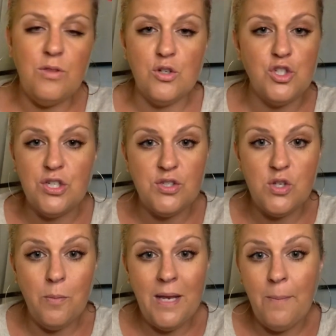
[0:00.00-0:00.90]
just so
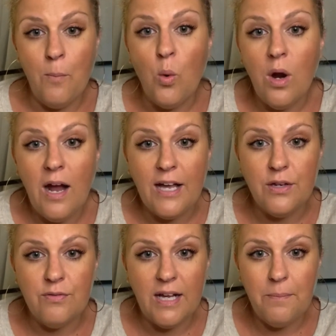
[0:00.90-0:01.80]
many more I could
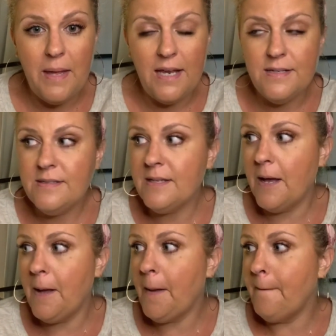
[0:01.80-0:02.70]
recommend.
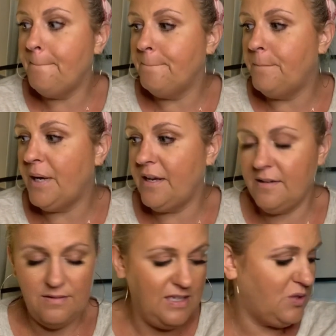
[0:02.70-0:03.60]
But
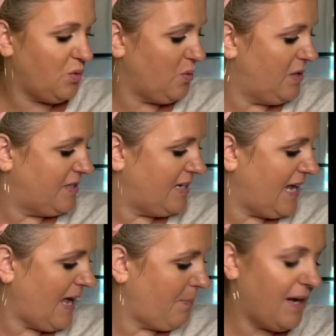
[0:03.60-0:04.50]
these were the ones that I
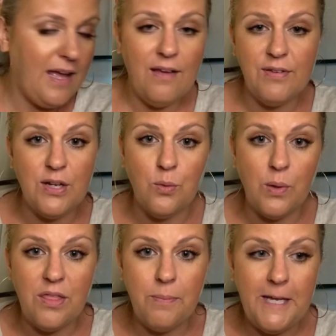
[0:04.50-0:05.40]
happen to have here
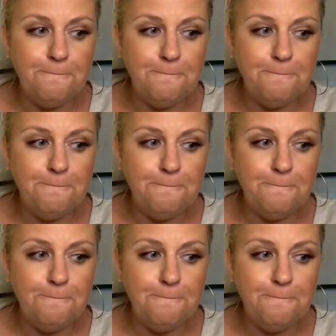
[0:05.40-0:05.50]
with me.